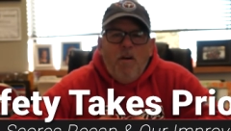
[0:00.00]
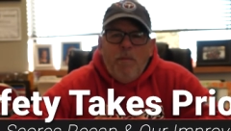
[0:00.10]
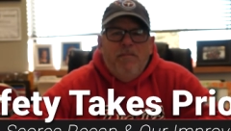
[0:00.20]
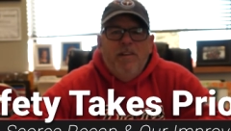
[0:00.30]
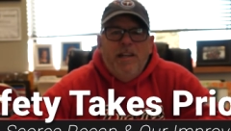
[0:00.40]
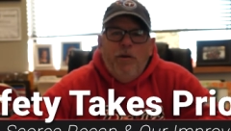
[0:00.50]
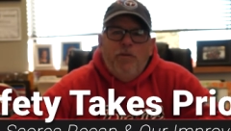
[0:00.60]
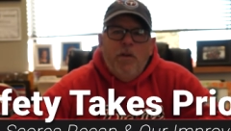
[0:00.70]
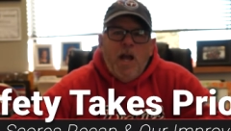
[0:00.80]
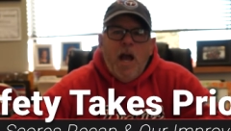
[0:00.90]
All my
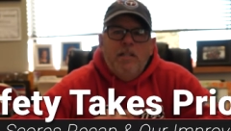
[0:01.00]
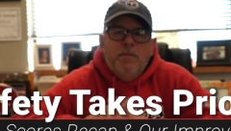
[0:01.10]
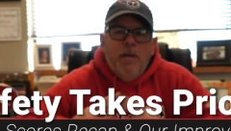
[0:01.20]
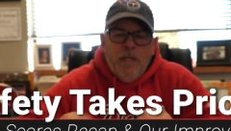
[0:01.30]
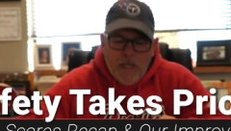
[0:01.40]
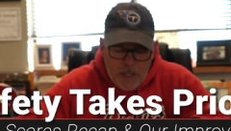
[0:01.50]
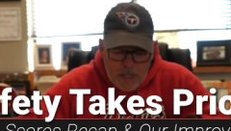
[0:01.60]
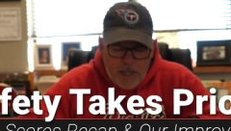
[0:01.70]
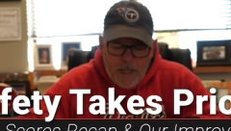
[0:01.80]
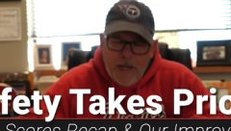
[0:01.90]
videos are nice, but
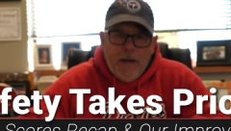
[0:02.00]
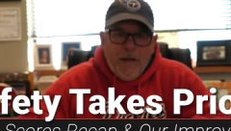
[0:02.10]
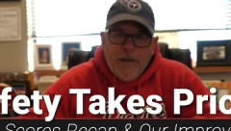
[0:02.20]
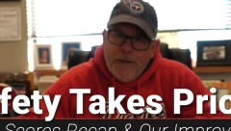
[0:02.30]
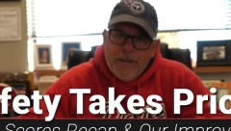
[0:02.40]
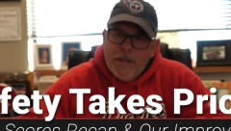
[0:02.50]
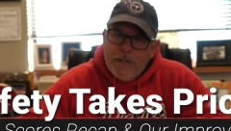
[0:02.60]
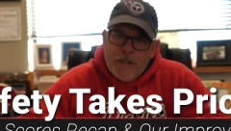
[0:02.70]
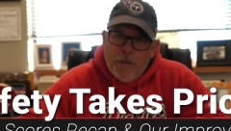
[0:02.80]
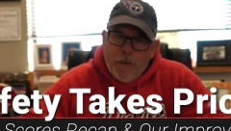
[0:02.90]

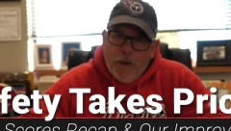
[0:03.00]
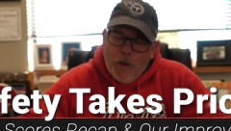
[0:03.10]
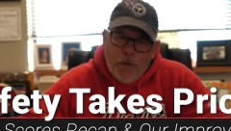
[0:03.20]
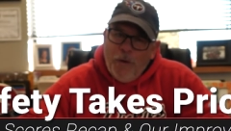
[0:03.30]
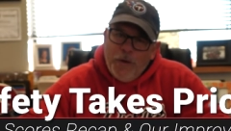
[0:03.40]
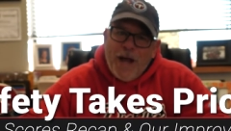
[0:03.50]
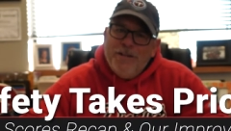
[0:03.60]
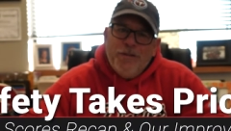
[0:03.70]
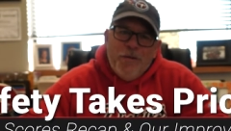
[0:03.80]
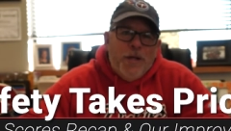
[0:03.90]
some are a little
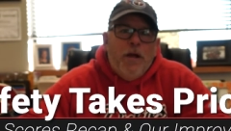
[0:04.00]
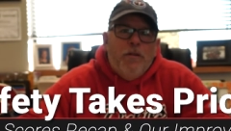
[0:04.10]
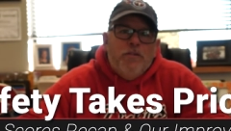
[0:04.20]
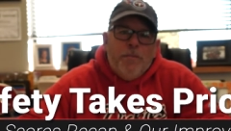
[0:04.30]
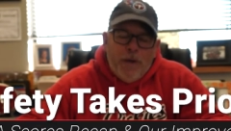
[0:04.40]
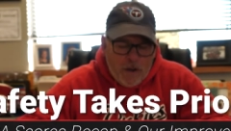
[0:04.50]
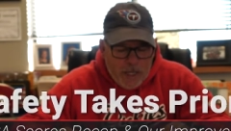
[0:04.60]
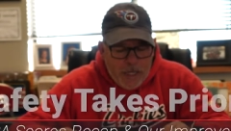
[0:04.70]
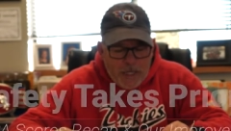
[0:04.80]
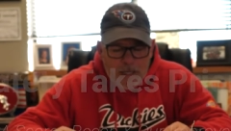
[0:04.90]
nicer than others,
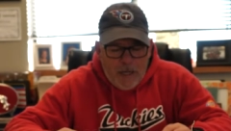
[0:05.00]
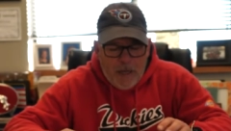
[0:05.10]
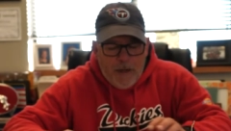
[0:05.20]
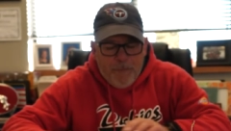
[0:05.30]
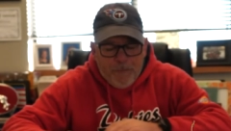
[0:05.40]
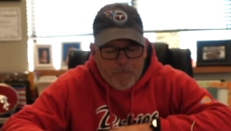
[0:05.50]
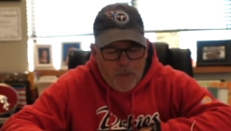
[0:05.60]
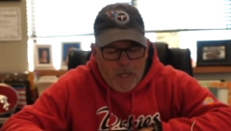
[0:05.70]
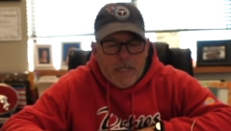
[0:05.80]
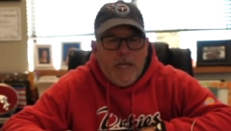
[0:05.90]
apparently. Um,
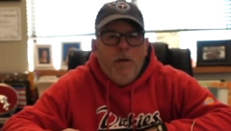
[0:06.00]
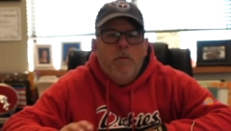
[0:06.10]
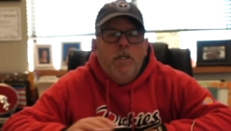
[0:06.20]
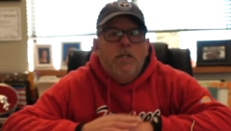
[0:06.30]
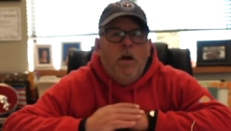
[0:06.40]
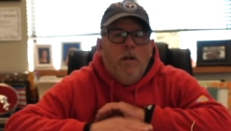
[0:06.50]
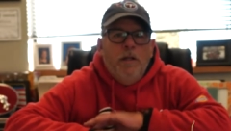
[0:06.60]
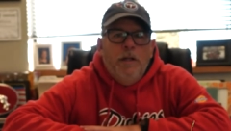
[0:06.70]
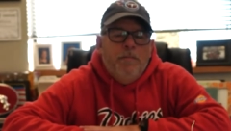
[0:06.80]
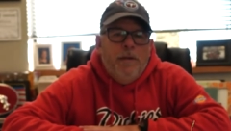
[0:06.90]
today I want to talk a
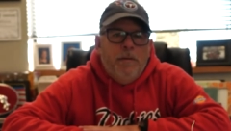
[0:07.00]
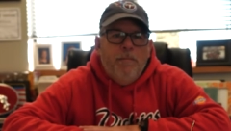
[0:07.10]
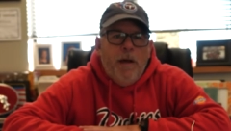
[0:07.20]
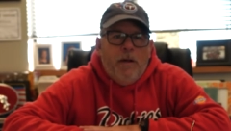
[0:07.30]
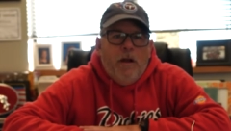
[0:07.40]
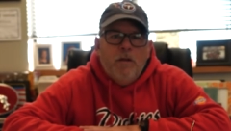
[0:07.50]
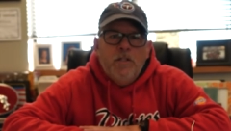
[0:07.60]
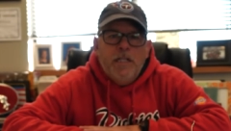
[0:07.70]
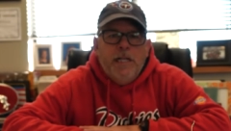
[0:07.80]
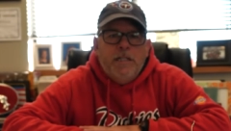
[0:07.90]
little bit about our
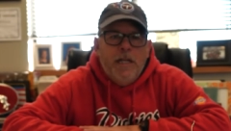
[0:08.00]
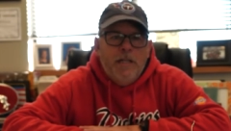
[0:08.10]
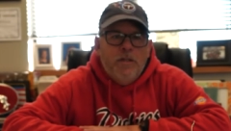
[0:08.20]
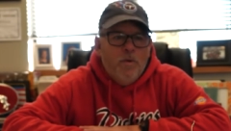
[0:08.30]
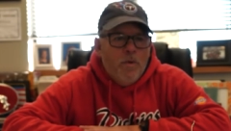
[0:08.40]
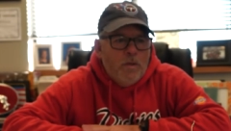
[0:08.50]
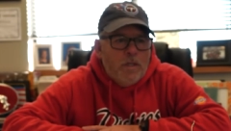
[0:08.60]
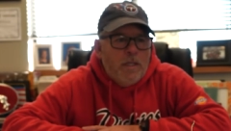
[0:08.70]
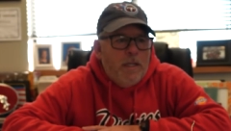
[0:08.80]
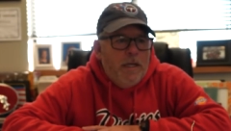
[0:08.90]
CSA
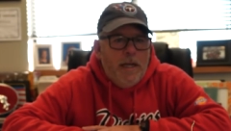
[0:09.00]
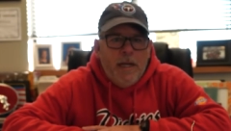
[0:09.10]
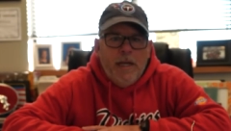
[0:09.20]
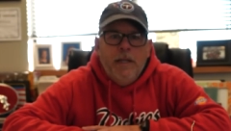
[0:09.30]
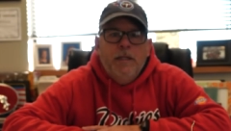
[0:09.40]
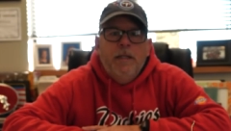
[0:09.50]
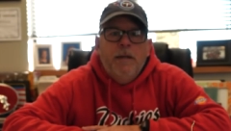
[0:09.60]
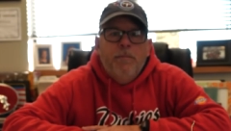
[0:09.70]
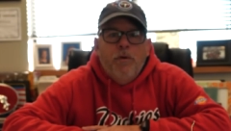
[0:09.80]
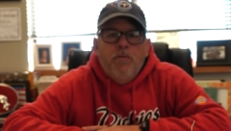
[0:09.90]
scores and the
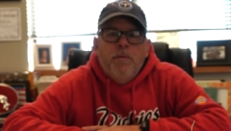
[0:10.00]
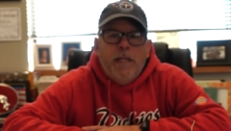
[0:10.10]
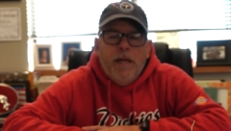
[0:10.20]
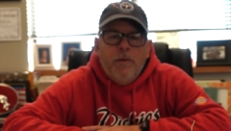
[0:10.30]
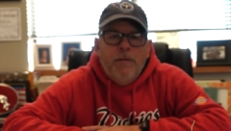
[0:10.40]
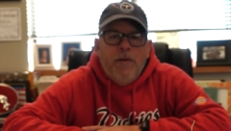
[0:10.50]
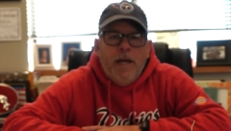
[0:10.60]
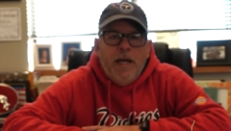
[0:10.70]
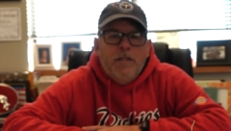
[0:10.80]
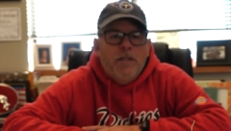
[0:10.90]
improvement that we've had.